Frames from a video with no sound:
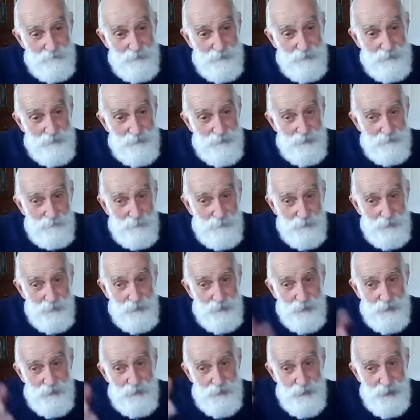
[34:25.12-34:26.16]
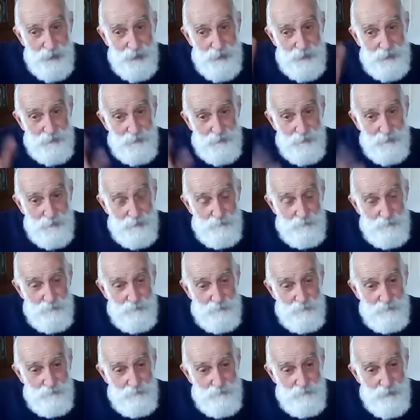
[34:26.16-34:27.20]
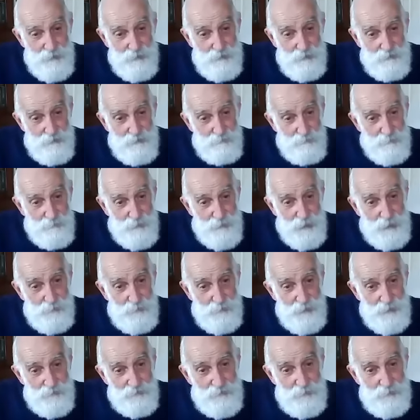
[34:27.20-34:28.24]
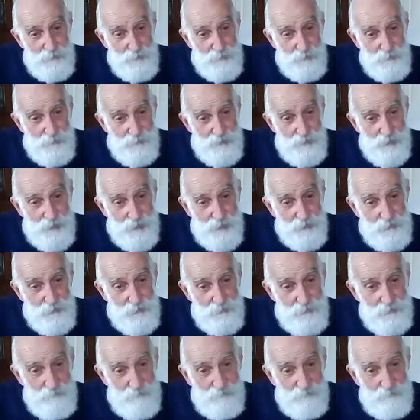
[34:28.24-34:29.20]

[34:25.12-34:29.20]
And that's what lies ahead. Becomes ever more real.